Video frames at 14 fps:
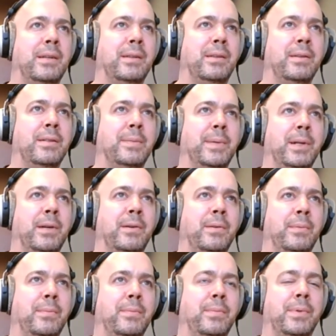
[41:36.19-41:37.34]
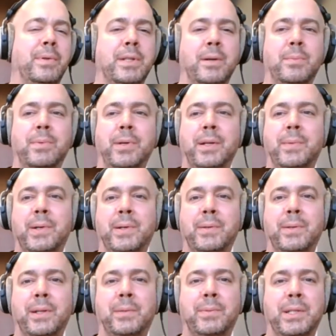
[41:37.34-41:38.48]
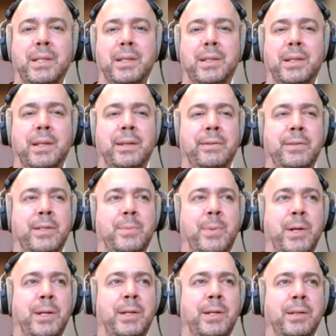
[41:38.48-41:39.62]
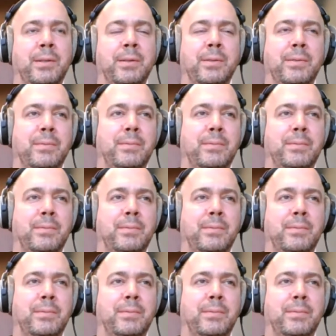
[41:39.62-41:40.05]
Those go pretty well. Like, we'll see like a huge spike in